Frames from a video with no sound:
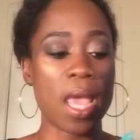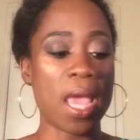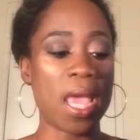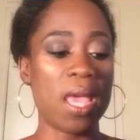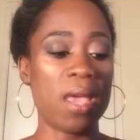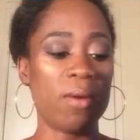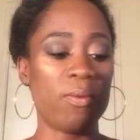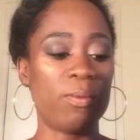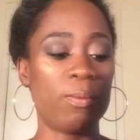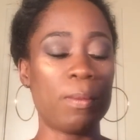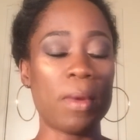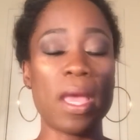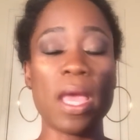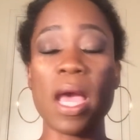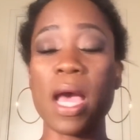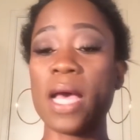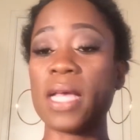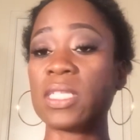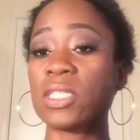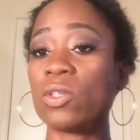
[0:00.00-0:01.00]
And
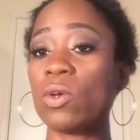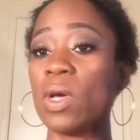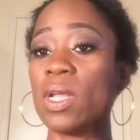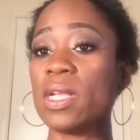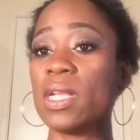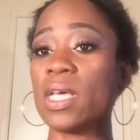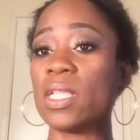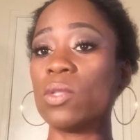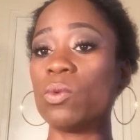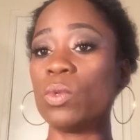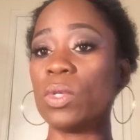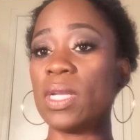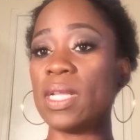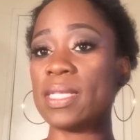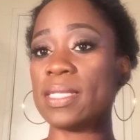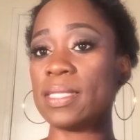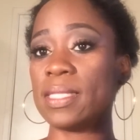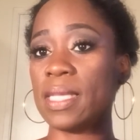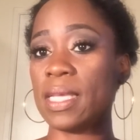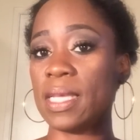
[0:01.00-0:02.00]
I saw another one
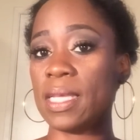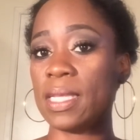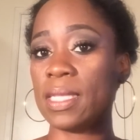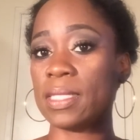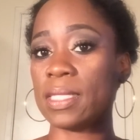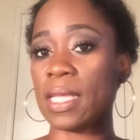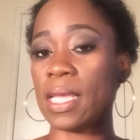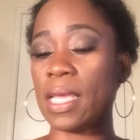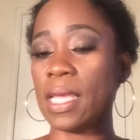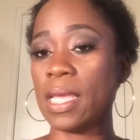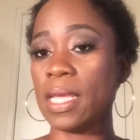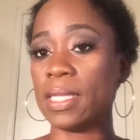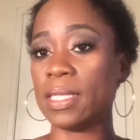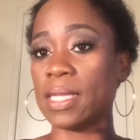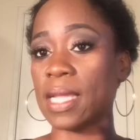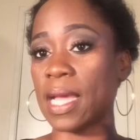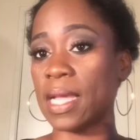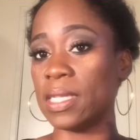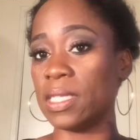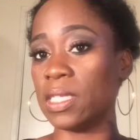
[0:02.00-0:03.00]
that says
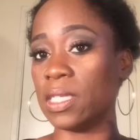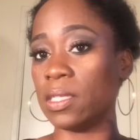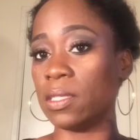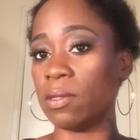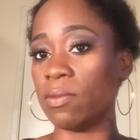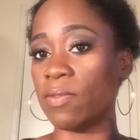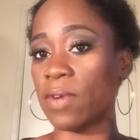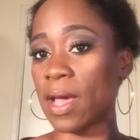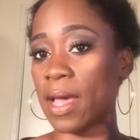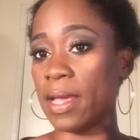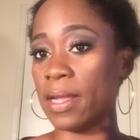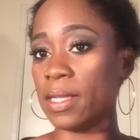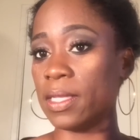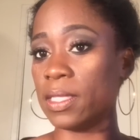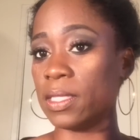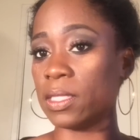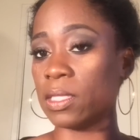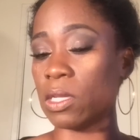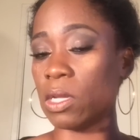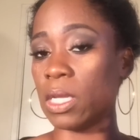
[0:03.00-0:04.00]

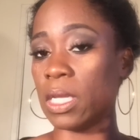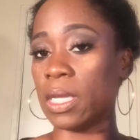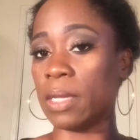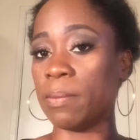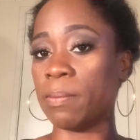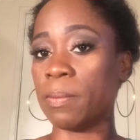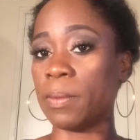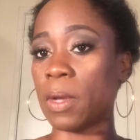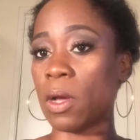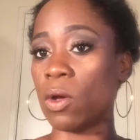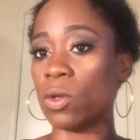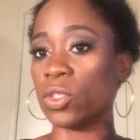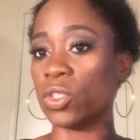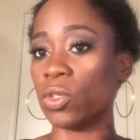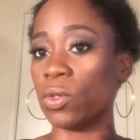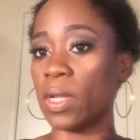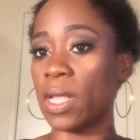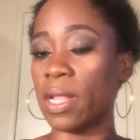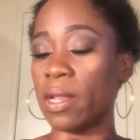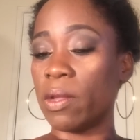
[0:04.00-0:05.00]
anti-gingivitis, and
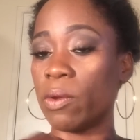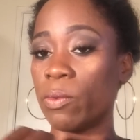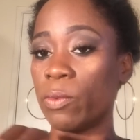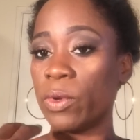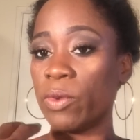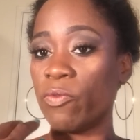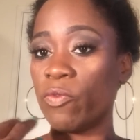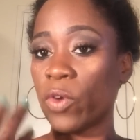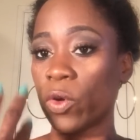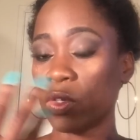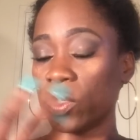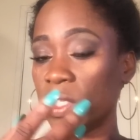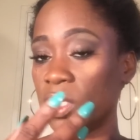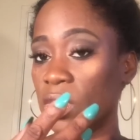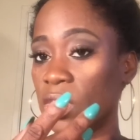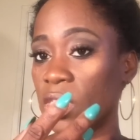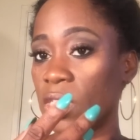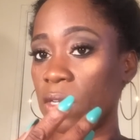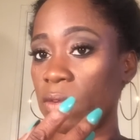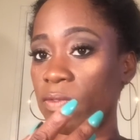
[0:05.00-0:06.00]
also that it reverses
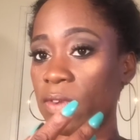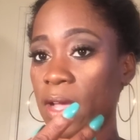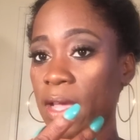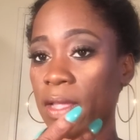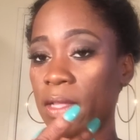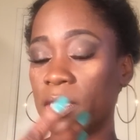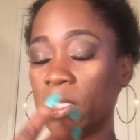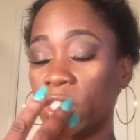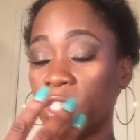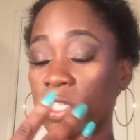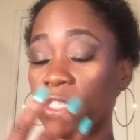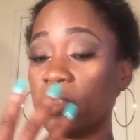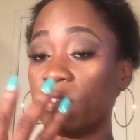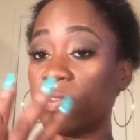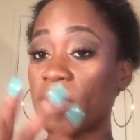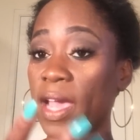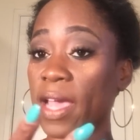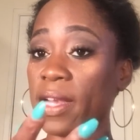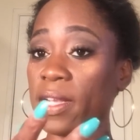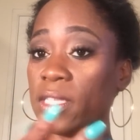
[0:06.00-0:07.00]

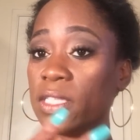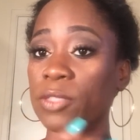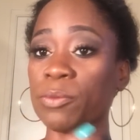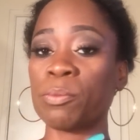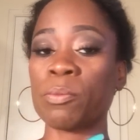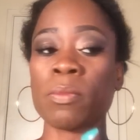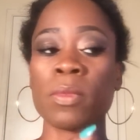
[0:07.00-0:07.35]
gingivitis.